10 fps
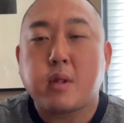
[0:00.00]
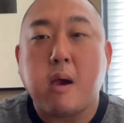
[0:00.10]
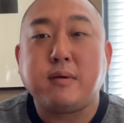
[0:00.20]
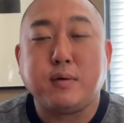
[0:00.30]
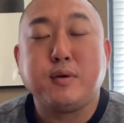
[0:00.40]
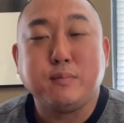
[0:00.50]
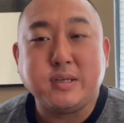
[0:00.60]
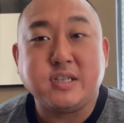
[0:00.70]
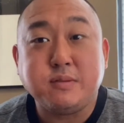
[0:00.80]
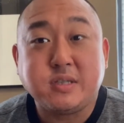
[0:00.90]
that we would be
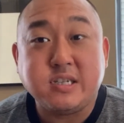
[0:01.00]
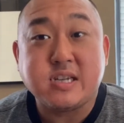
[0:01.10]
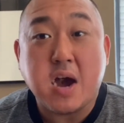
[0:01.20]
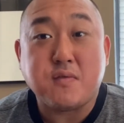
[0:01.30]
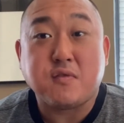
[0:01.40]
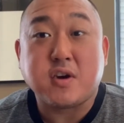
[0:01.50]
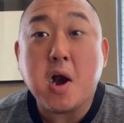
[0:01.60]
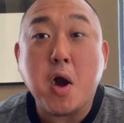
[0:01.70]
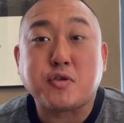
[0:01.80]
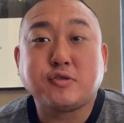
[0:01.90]
deep sea diving for
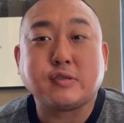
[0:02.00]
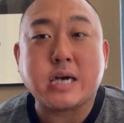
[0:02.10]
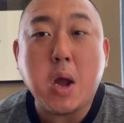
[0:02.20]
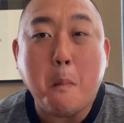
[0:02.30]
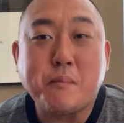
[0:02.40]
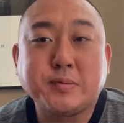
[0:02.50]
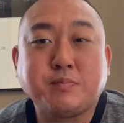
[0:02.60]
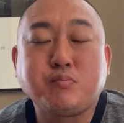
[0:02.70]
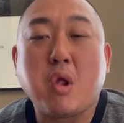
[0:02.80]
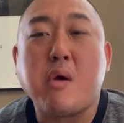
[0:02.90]
conch, right?
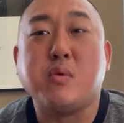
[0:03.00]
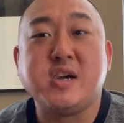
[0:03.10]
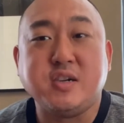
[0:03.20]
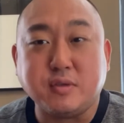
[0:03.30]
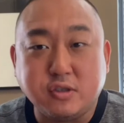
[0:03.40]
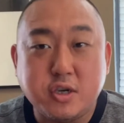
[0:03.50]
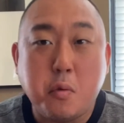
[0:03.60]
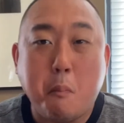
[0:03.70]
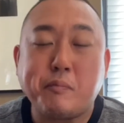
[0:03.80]
And what he would do